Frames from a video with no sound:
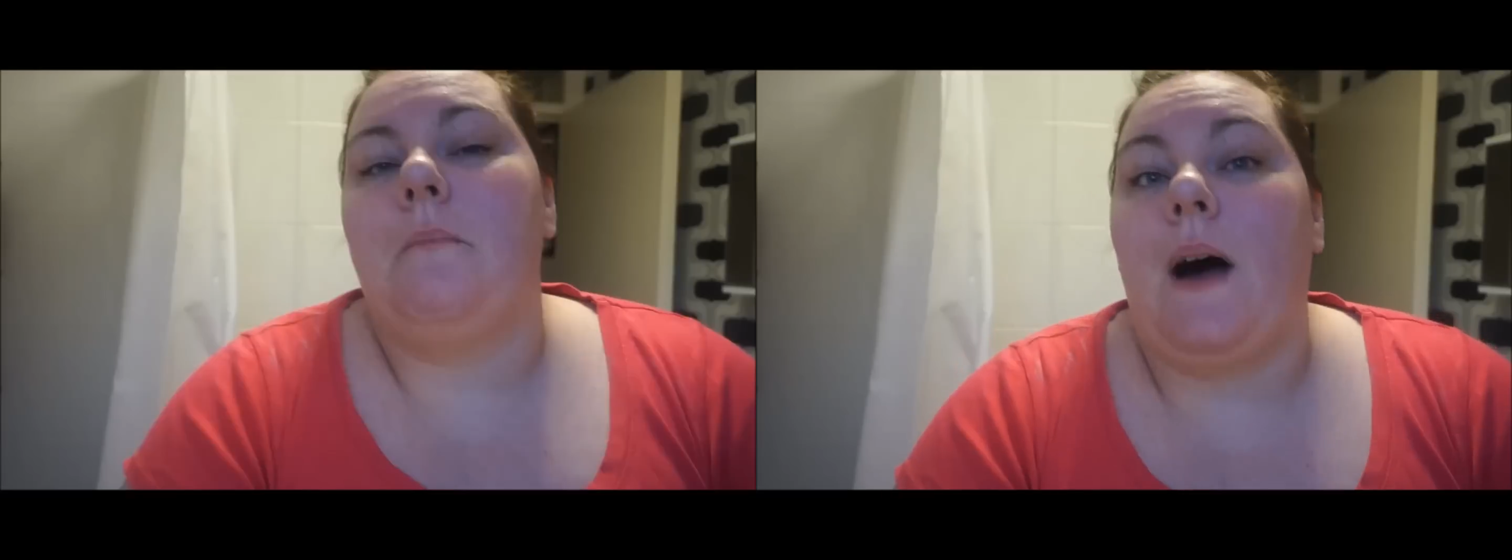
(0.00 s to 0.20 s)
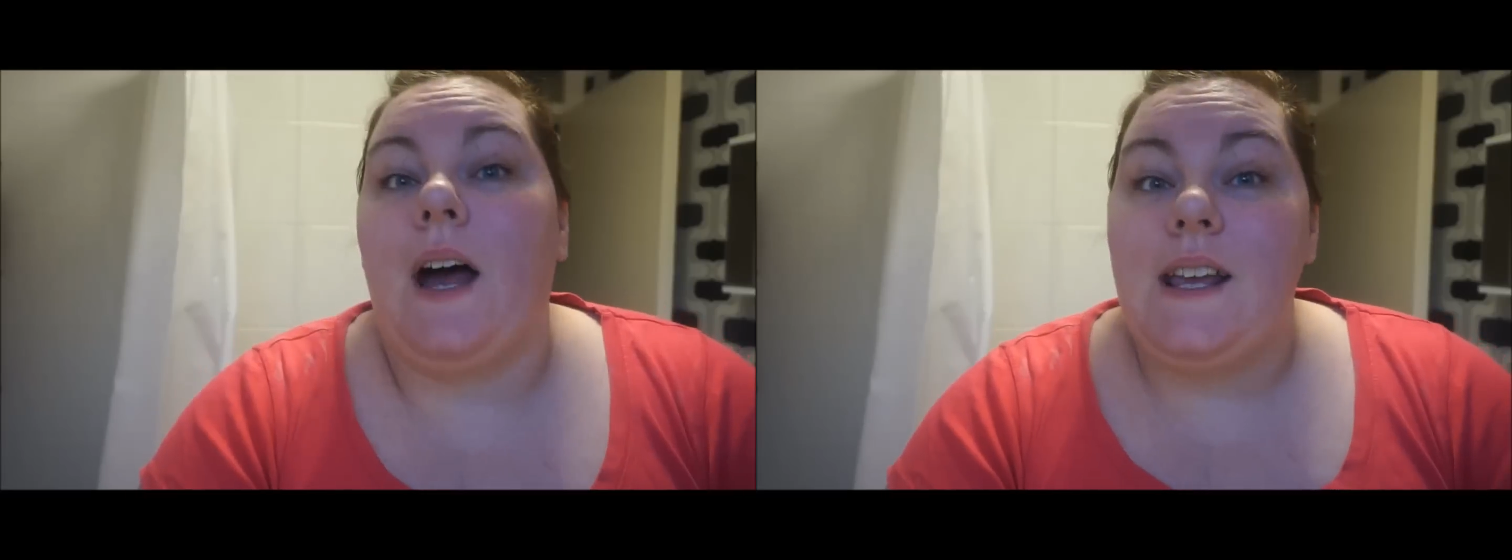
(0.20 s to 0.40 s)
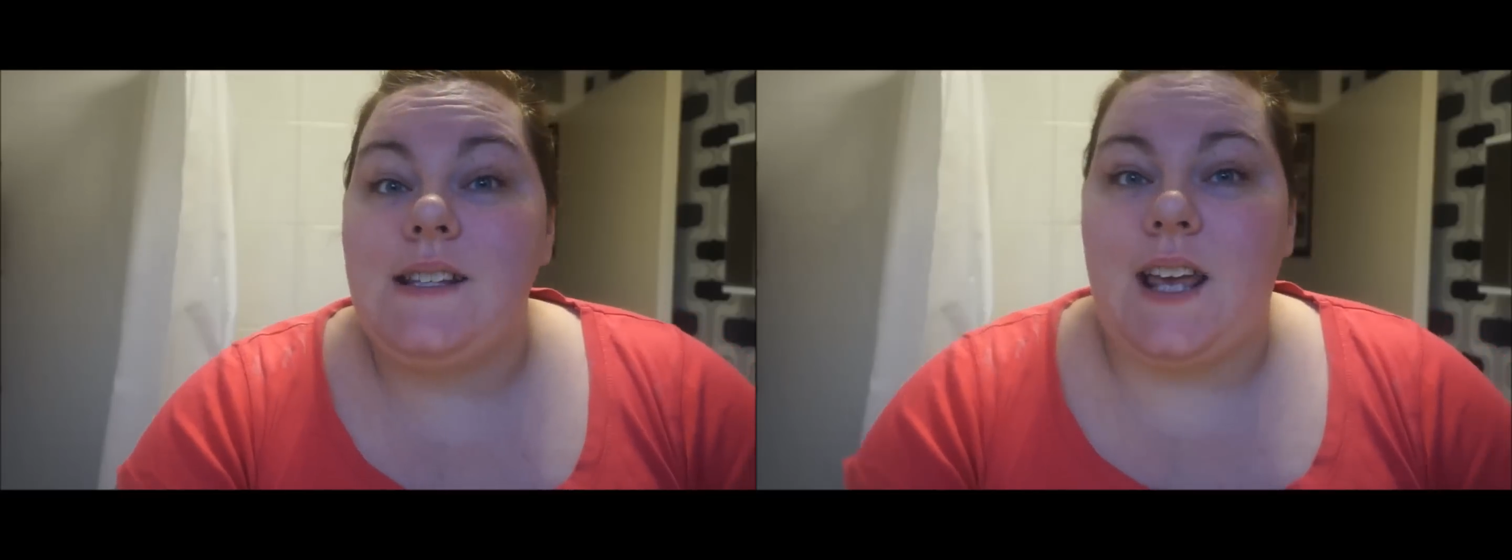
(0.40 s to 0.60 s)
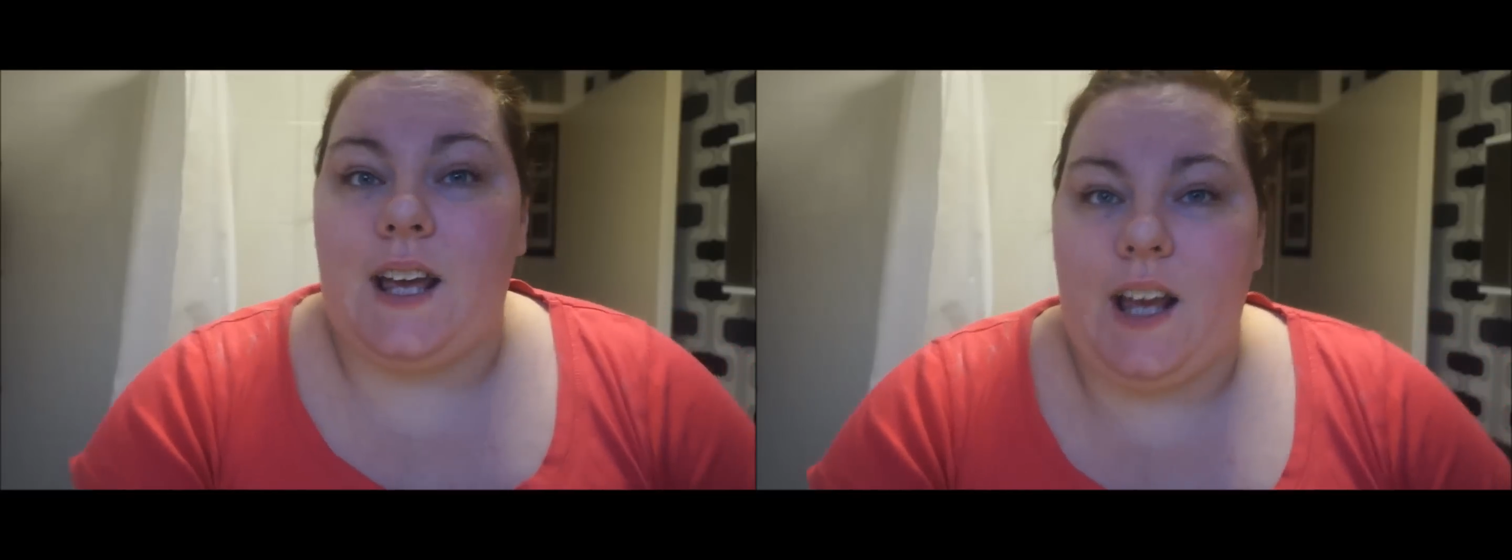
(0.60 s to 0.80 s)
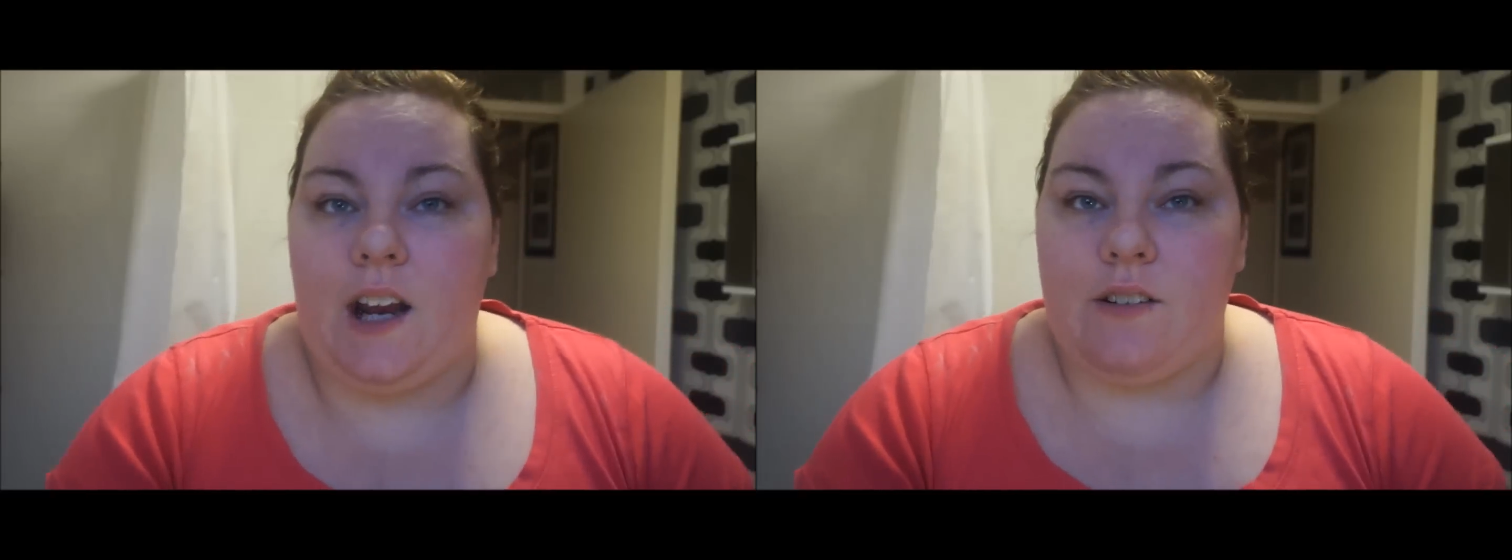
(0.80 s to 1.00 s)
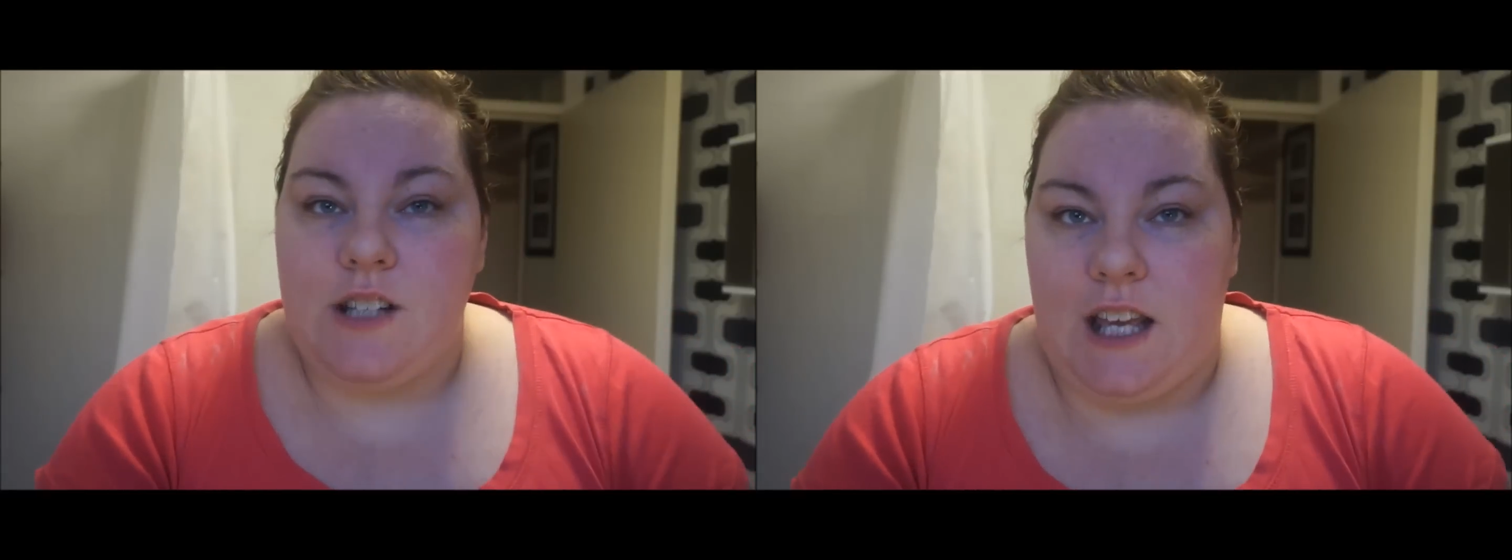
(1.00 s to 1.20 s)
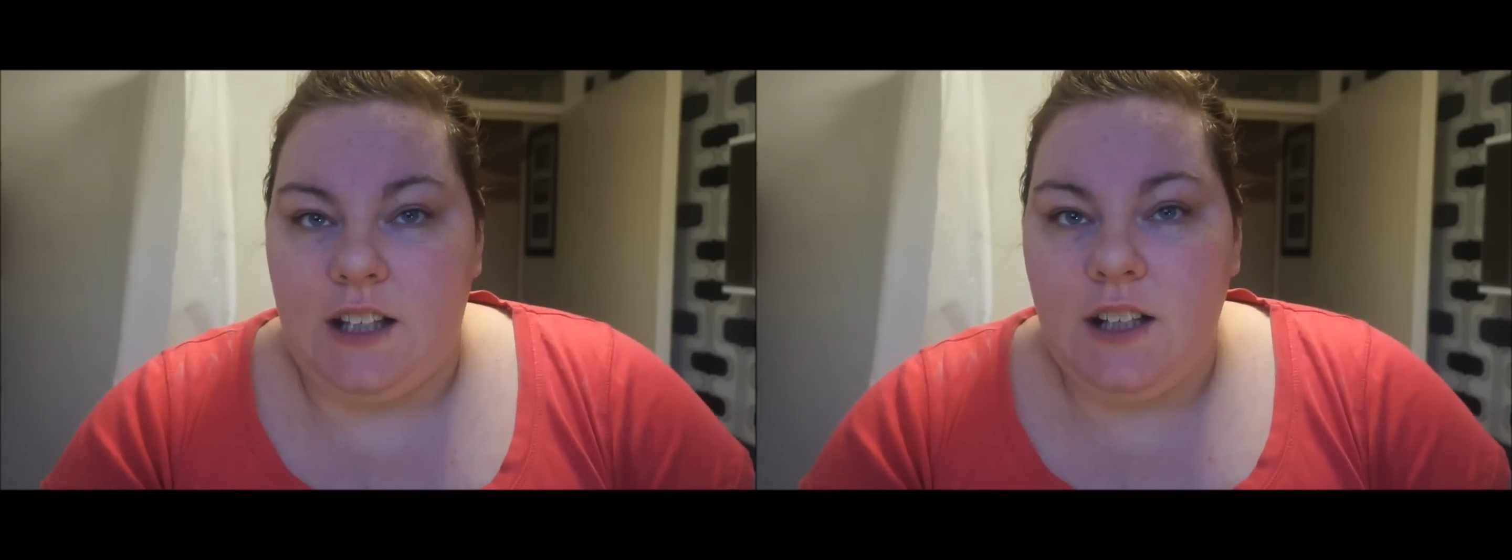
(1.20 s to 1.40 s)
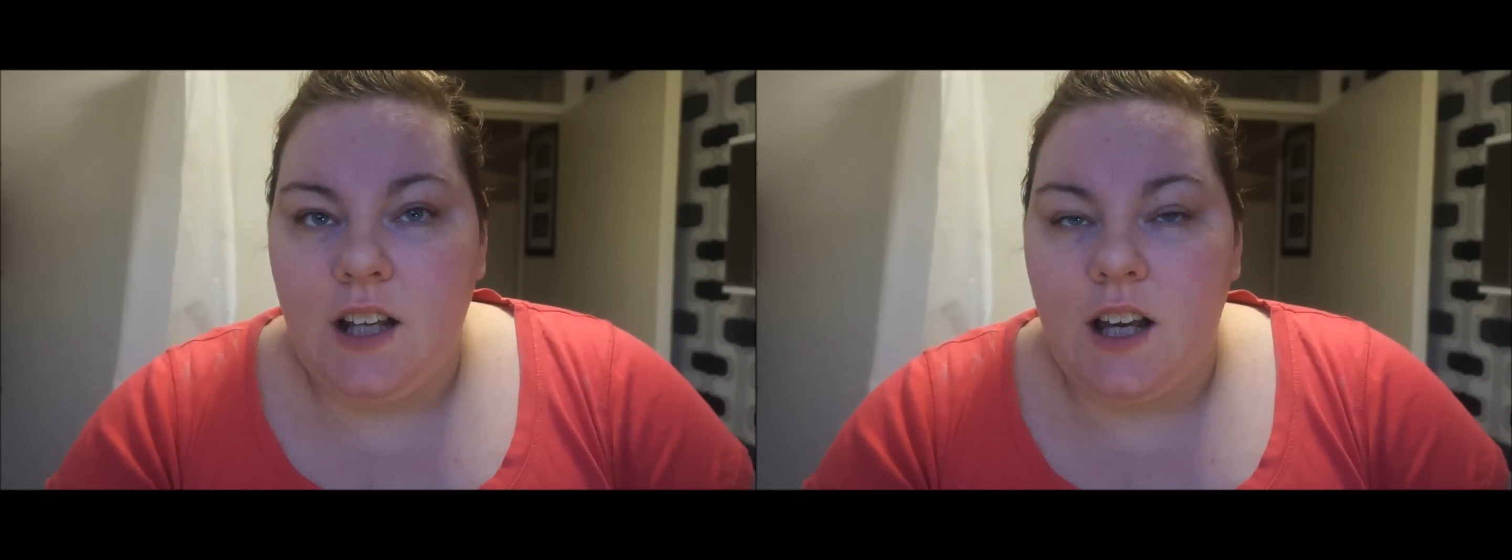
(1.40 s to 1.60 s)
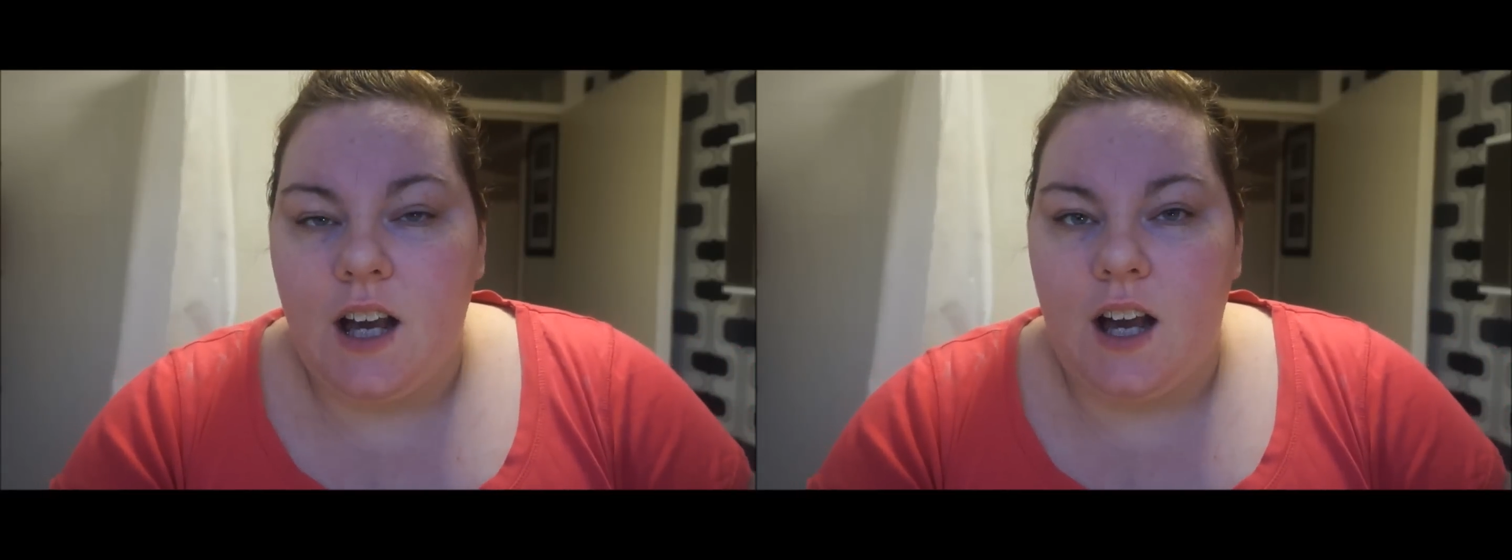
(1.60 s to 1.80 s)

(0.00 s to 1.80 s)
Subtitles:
my skincare routine.